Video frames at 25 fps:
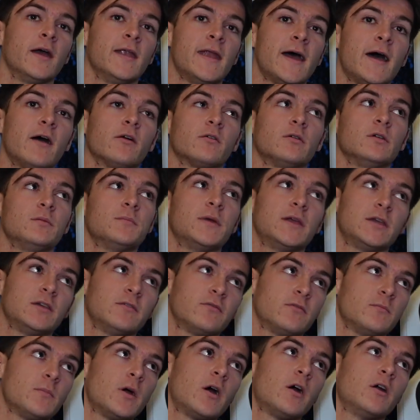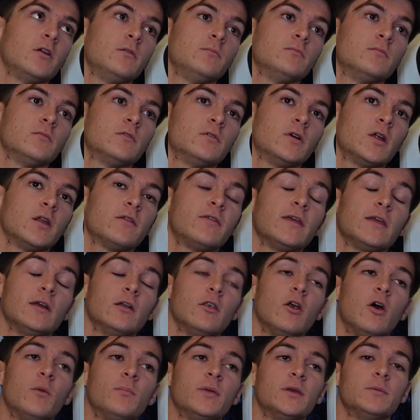And how can we make it from home? And I think
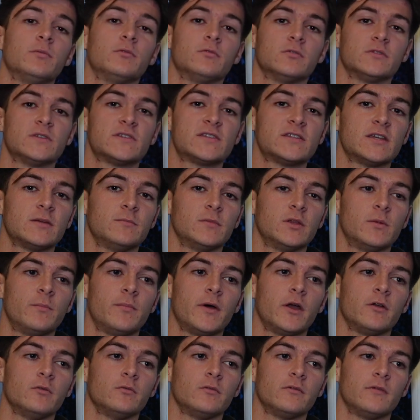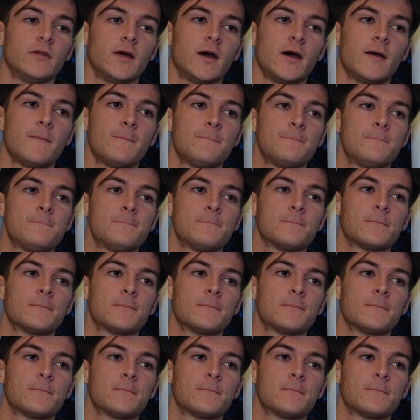a lot of people are in a similar boat with that.